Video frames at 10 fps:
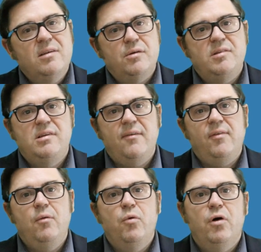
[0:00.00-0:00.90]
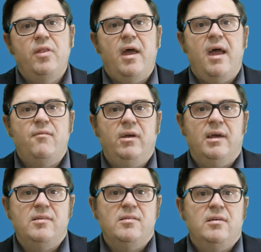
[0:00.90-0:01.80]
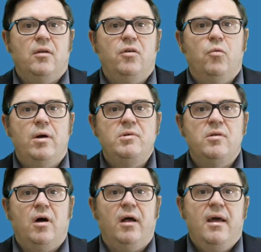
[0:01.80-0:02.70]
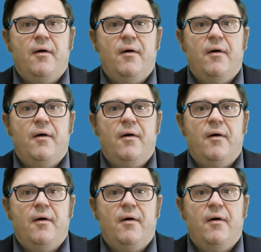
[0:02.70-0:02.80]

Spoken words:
So it's definitely worth having SSL on your website.